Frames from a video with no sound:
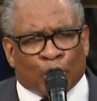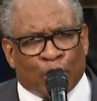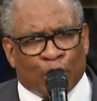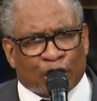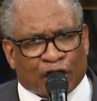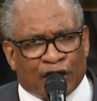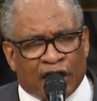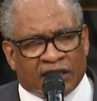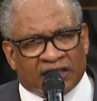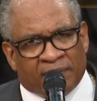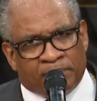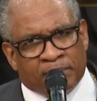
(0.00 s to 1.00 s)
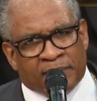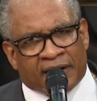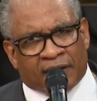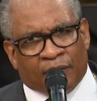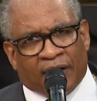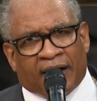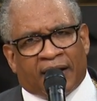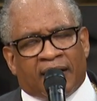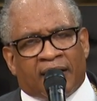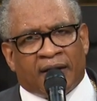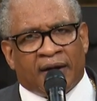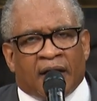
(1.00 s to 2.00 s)
looking in the mirror.
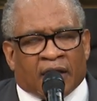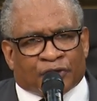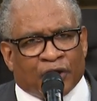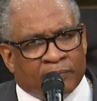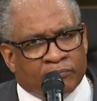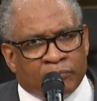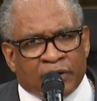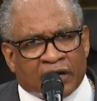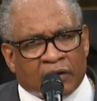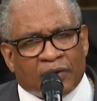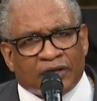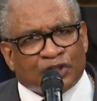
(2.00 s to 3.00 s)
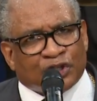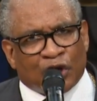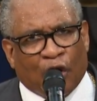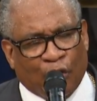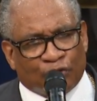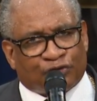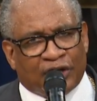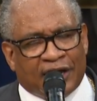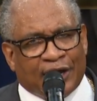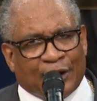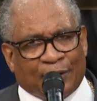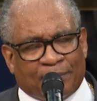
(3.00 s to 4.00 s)
The mirror shows
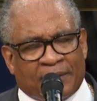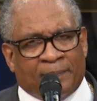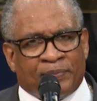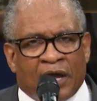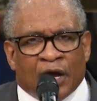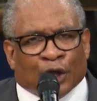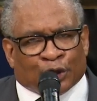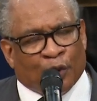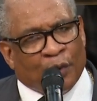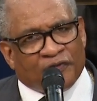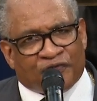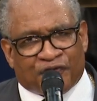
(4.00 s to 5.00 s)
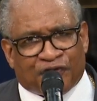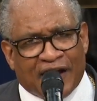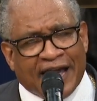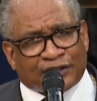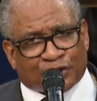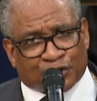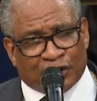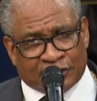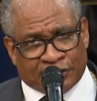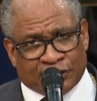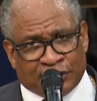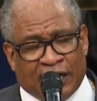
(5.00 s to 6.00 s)
them the
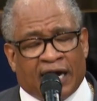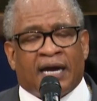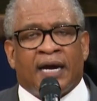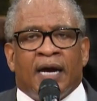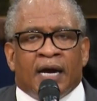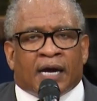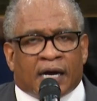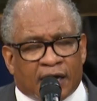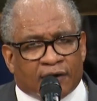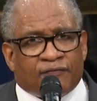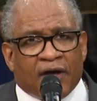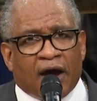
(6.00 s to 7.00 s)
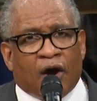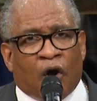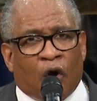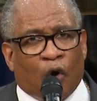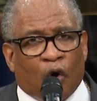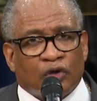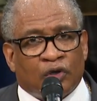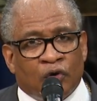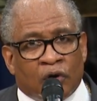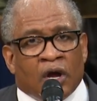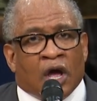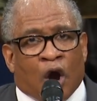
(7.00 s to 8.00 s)
reflection of their
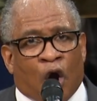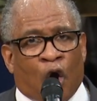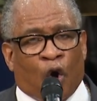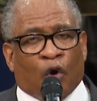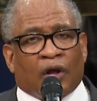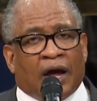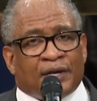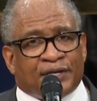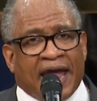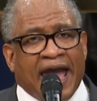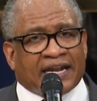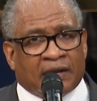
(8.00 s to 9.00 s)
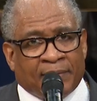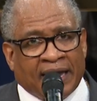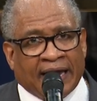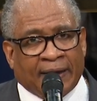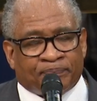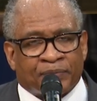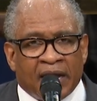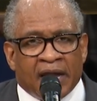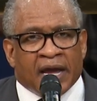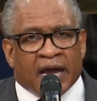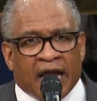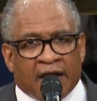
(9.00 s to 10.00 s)
whole, whole anatomy.
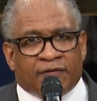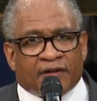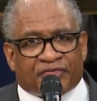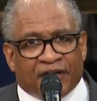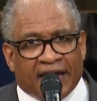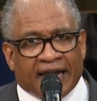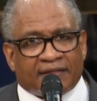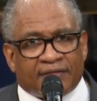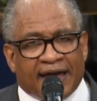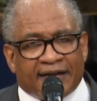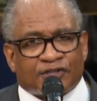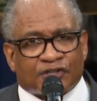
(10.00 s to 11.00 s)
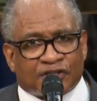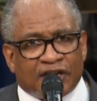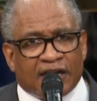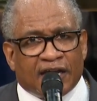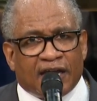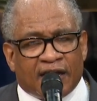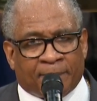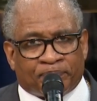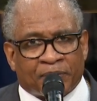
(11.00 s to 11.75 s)
Everything they see